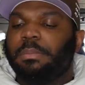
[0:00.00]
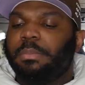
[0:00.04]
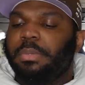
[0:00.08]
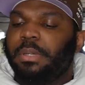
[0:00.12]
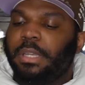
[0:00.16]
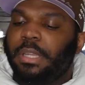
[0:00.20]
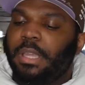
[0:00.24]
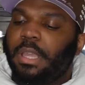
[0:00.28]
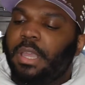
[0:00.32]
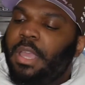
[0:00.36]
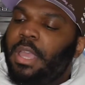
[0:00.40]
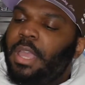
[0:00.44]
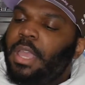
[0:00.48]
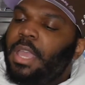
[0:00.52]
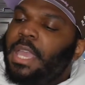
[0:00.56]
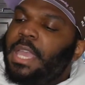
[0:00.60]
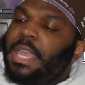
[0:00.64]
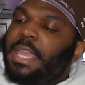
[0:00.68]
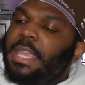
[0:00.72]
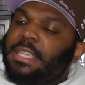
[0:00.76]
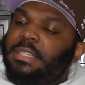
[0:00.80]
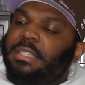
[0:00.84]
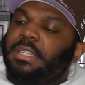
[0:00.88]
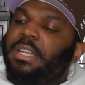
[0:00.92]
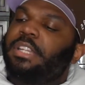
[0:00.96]
But
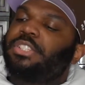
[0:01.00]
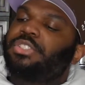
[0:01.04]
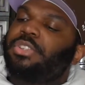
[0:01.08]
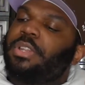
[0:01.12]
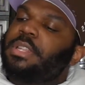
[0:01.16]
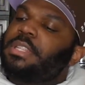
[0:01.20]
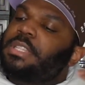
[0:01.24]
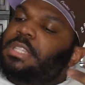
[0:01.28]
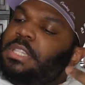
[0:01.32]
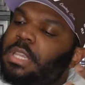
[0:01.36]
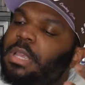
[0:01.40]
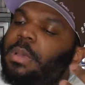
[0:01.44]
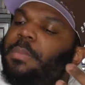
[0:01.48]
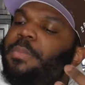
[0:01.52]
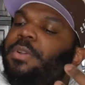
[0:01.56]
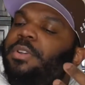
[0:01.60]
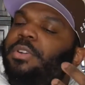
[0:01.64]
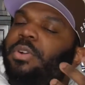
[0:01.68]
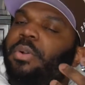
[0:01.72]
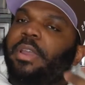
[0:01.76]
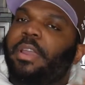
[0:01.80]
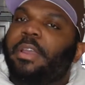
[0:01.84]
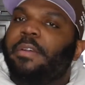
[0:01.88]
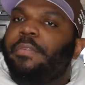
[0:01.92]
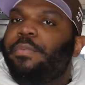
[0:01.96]
it's not your
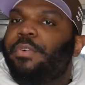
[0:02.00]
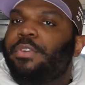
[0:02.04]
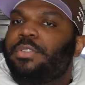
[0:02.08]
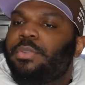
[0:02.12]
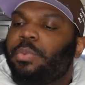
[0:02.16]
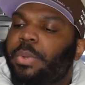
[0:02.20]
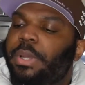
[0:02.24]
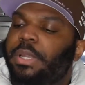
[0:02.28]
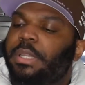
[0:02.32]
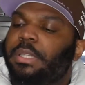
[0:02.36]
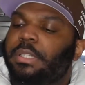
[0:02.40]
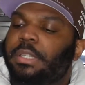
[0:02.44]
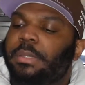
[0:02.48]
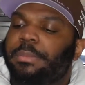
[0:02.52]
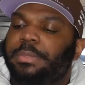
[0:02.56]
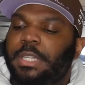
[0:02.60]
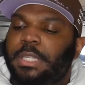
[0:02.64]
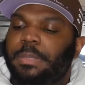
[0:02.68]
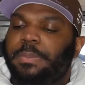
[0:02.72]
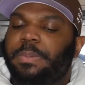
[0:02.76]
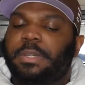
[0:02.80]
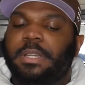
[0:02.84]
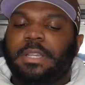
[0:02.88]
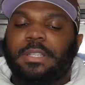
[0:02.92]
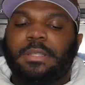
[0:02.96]
typical Air Force One look, just
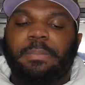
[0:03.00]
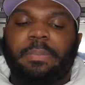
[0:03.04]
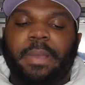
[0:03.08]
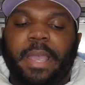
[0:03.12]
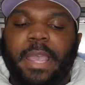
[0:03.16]
because